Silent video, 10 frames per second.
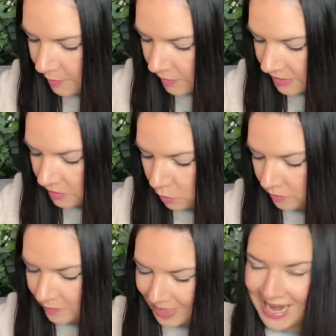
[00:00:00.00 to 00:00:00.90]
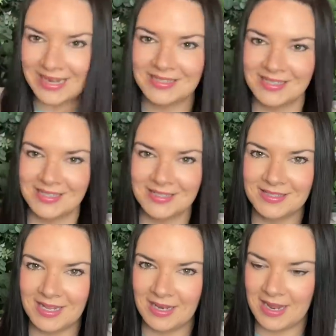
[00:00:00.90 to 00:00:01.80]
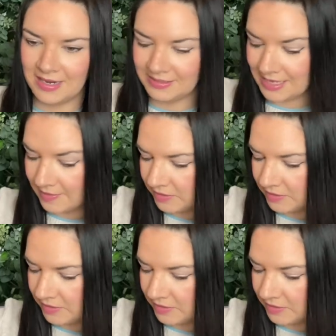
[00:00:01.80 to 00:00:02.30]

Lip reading: put these in all of my lanterns and then set the